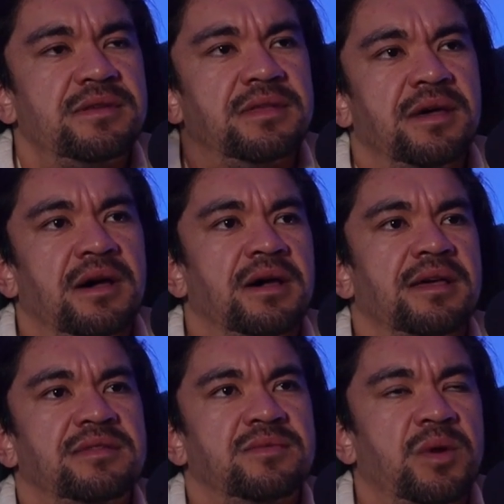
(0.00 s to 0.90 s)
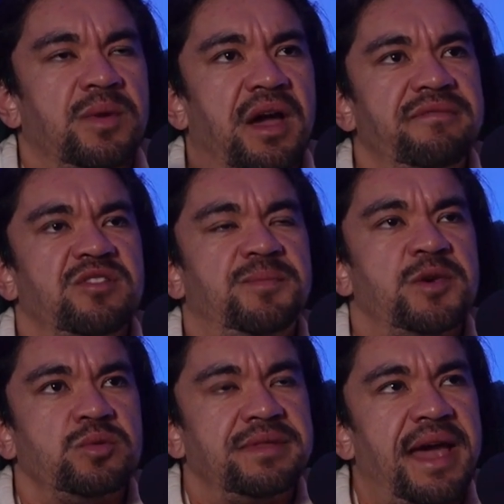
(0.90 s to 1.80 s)
that's why we have this
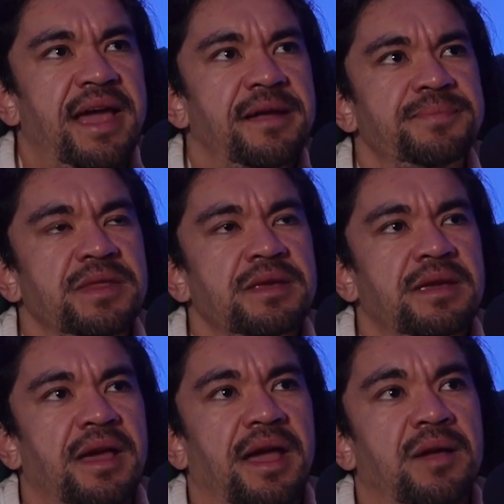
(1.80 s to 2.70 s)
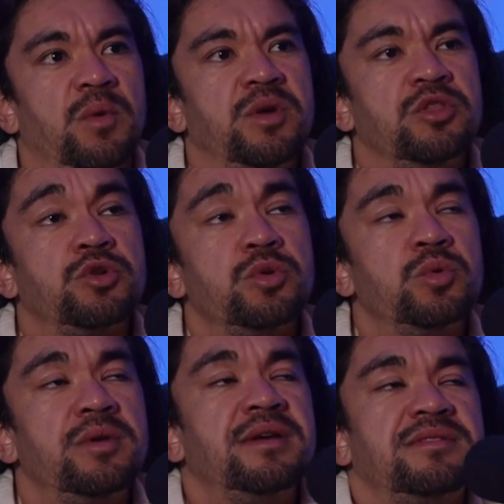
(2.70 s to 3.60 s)
special day. And what we
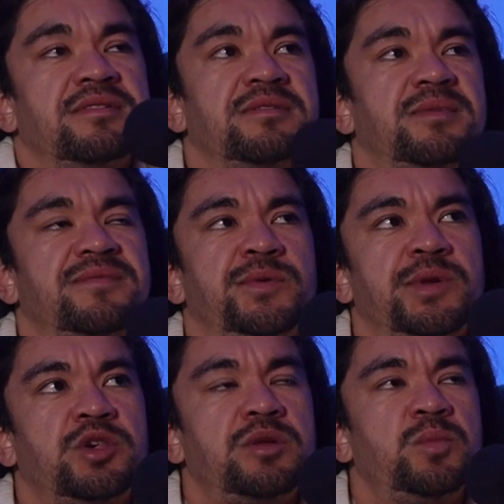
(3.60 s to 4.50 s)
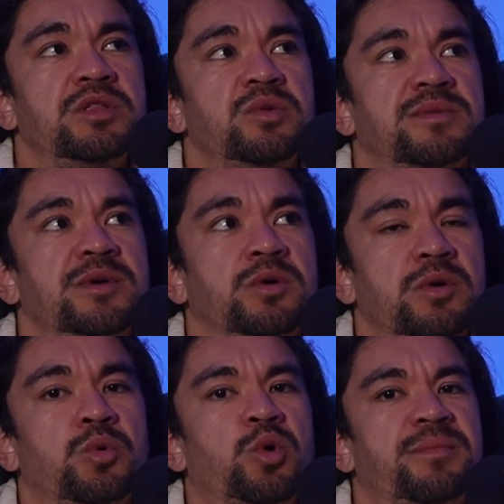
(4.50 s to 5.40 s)
do is a bit of a tradition. We do something called a
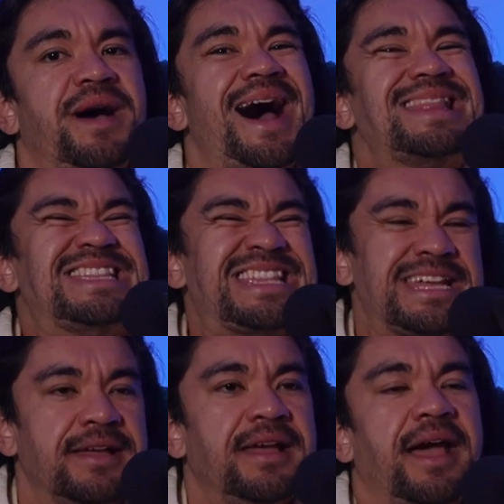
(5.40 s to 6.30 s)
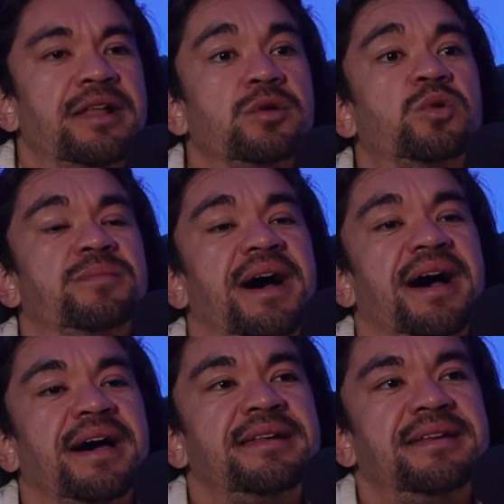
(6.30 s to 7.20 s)
qurban, and
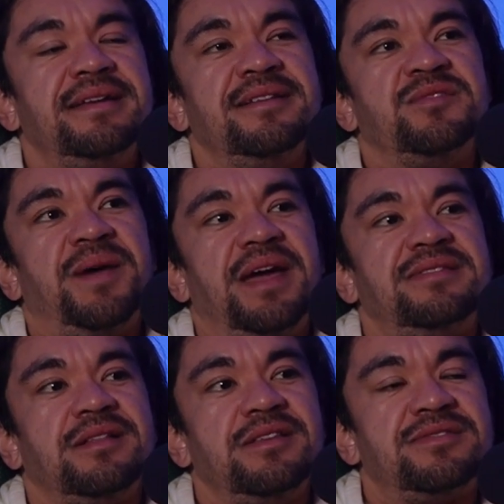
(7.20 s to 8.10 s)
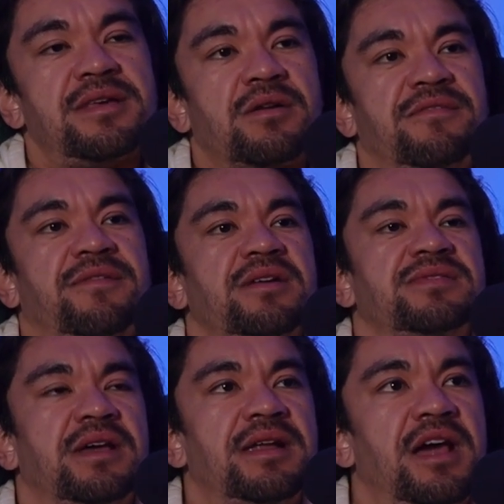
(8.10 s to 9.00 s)
qurban is basically
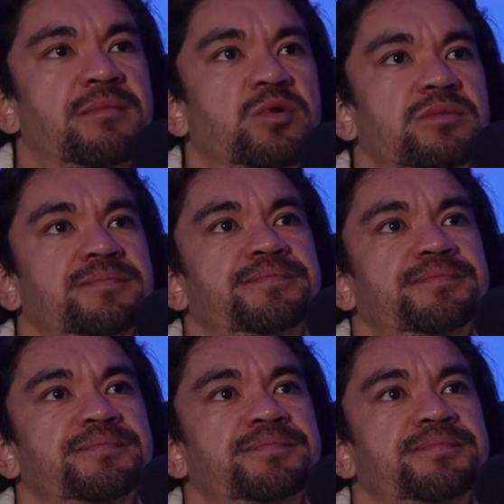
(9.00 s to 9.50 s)
sacrificing an animal